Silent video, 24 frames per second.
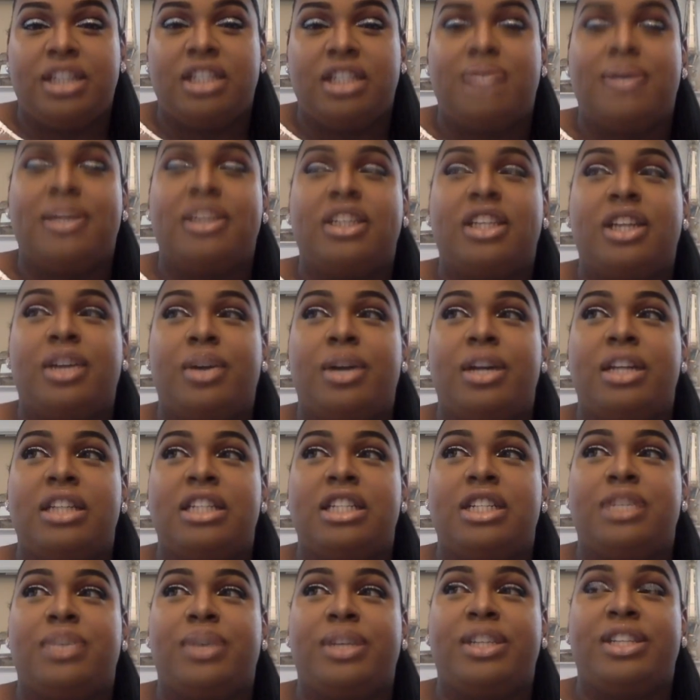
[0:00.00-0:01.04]
especially in a
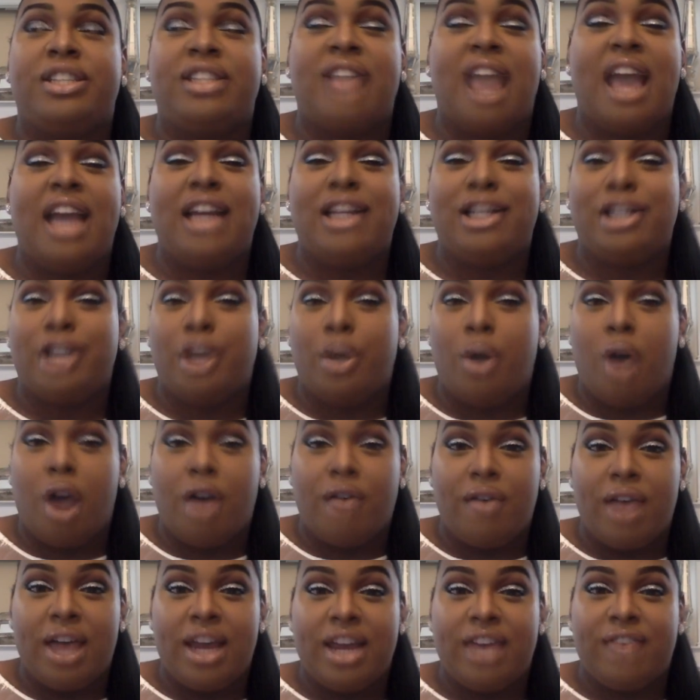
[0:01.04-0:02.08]
situation that I don't
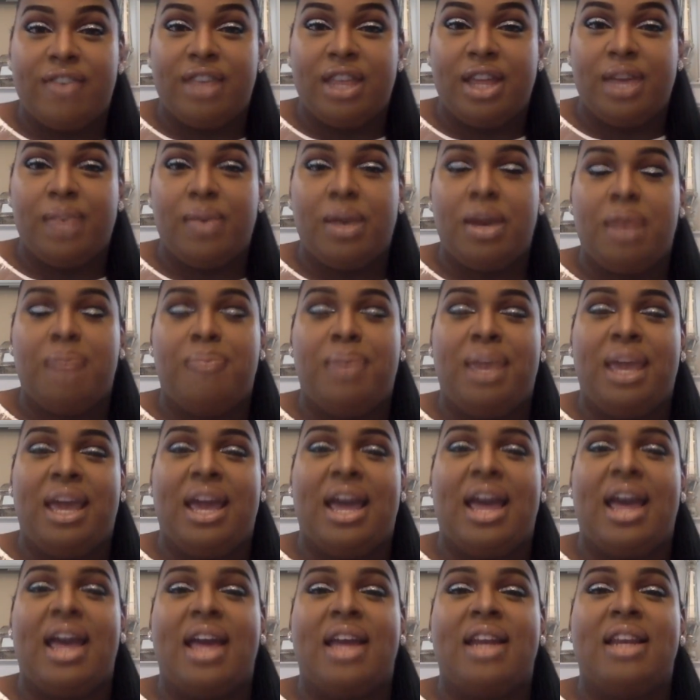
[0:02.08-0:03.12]
already really want to be
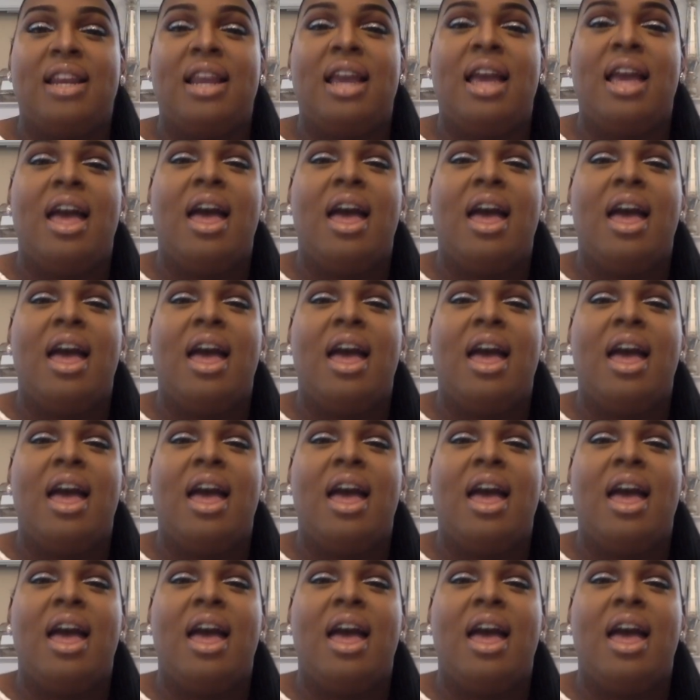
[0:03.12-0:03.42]
in.